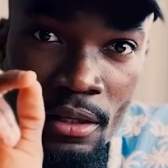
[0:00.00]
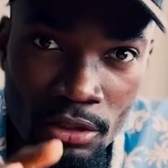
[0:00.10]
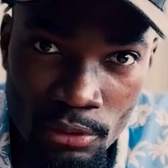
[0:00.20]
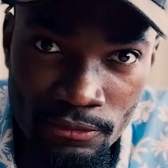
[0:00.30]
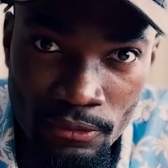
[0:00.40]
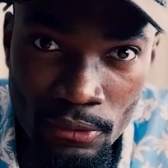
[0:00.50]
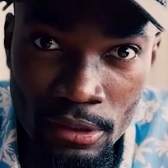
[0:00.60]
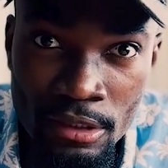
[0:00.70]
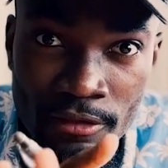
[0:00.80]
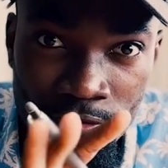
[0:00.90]
Look
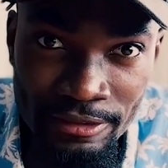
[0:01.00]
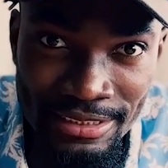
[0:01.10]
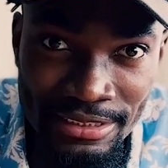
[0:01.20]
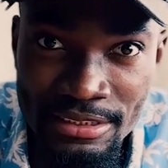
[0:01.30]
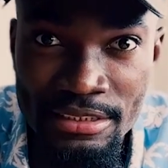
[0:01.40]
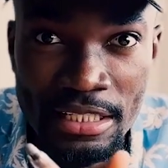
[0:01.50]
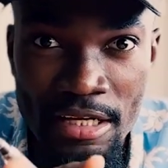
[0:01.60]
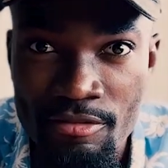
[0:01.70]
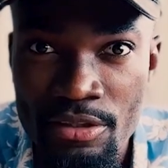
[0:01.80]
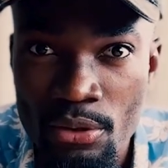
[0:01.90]
for VGT
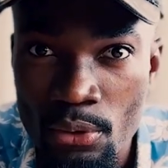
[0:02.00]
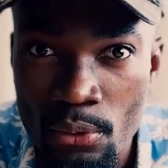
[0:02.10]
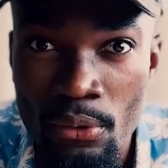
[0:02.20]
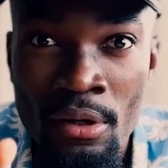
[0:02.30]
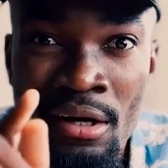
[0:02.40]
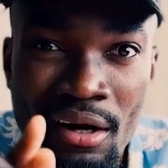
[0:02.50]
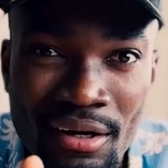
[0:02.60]
and VOO.